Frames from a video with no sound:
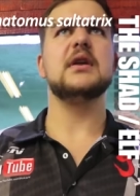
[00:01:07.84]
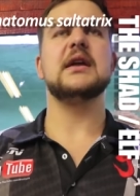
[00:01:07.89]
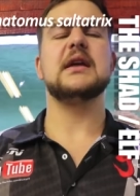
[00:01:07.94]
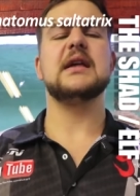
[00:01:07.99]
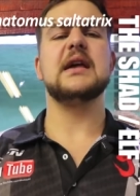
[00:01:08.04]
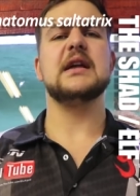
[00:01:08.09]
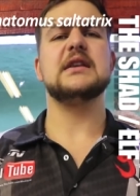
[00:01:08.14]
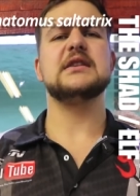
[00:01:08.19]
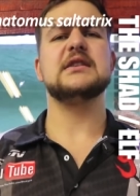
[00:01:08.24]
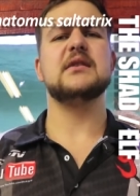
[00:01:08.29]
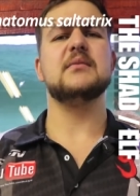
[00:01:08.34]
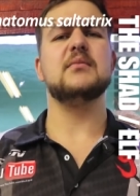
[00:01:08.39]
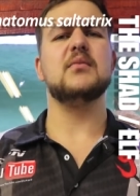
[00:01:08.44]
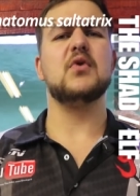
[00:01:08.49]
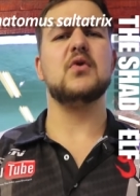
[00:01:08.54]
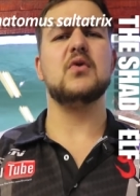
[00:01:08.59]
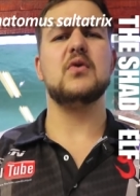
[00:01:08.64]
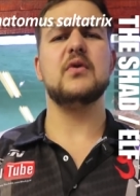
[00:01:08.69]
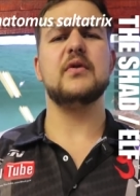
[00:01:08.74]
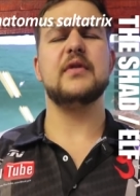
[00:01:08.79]
going to catch them
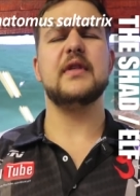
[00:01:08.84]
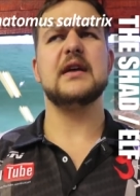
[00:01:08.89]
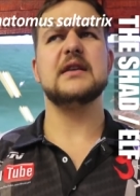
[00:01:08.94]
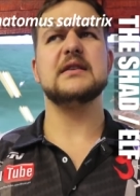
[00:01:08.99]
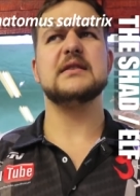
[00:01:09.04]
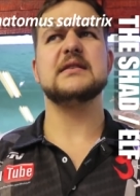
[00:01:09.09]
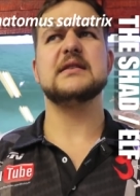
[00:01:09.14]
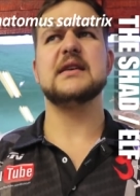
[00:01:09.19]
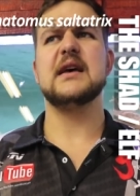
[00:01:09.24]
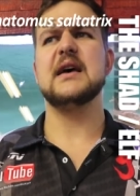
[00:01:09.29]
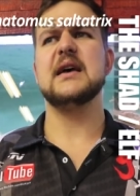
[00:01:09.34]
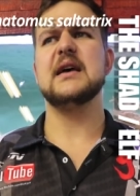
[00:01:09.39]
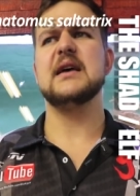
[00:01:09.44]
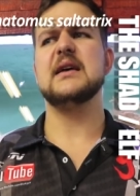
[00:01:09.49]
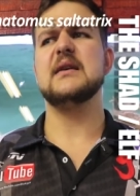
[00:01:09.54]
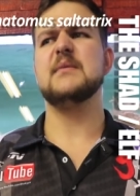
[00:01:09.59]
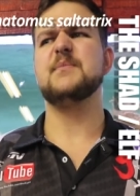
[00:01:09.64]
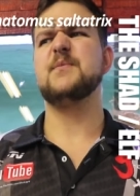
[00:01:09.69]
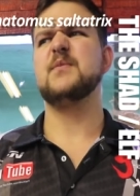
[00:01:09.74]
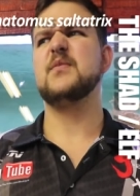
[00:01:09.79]
more than
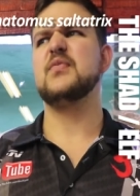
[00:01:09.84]
say